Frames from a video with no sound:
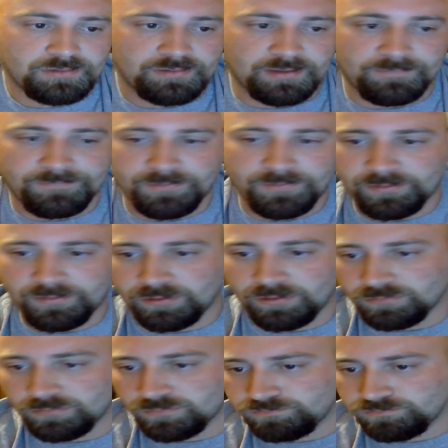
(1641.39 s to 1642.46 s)
They feuded
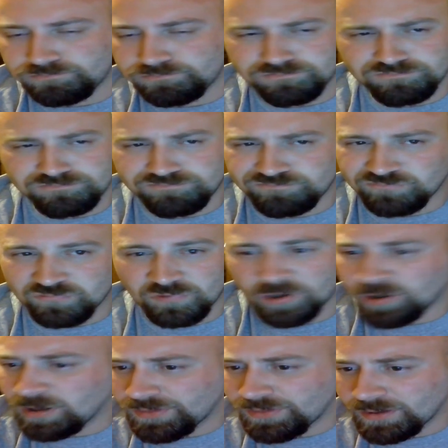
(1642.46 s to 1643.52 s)
on
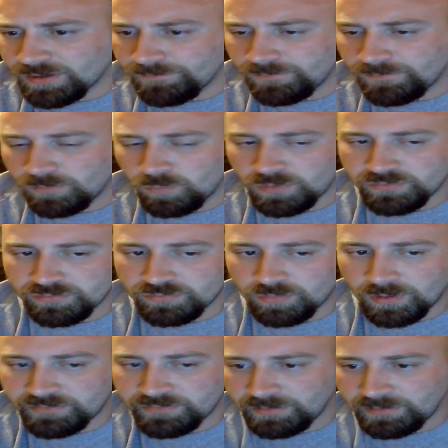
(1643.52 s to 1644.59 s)
Raw, I think, once or
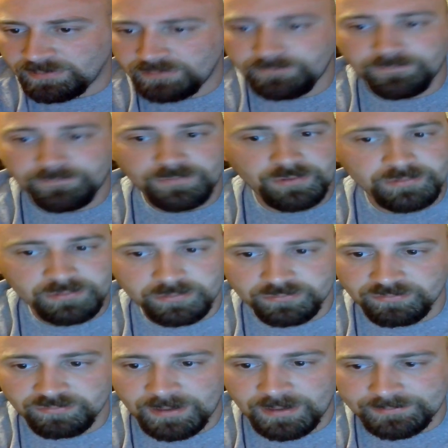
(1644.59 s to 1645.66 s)
twice. They've been feuding on
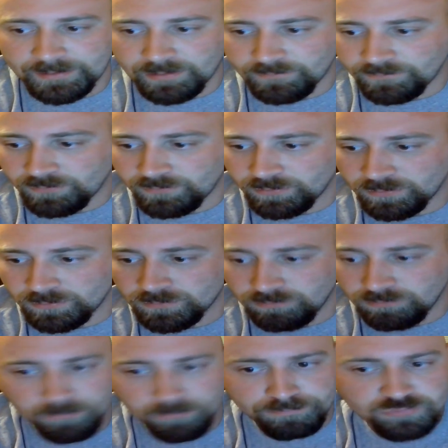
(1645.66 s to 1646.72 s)
SmackDown for
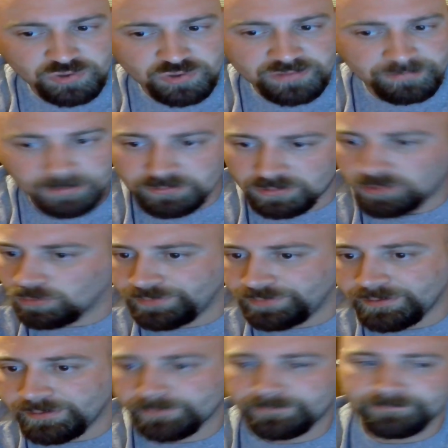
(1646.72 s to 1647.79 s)
just about the whole
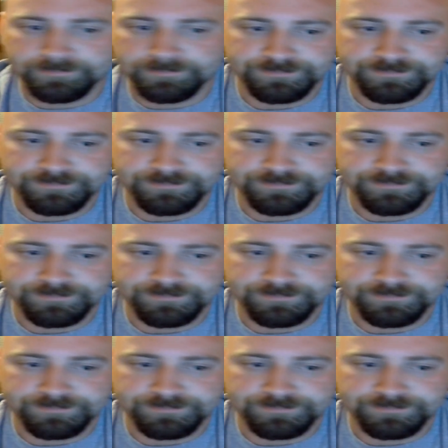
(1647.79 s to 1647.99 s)
year.